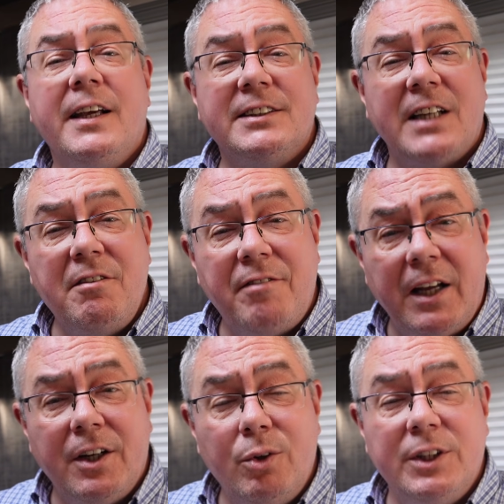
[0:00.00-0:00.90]
can save
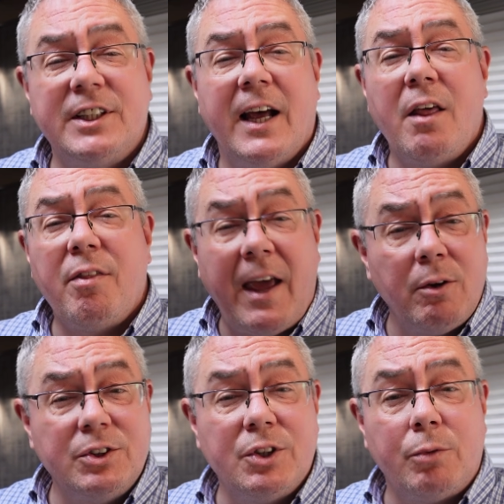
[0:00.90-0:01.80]
van owners
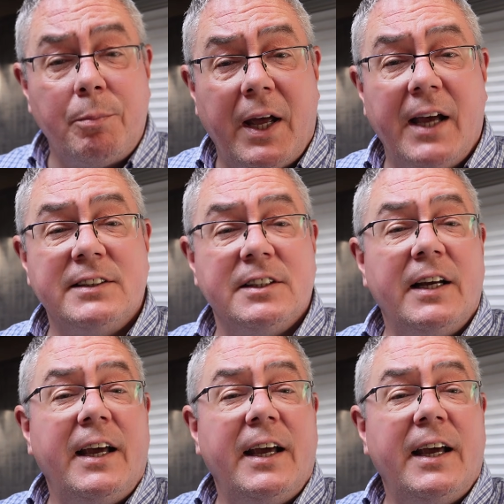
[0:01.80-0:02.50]
thousands on repairs.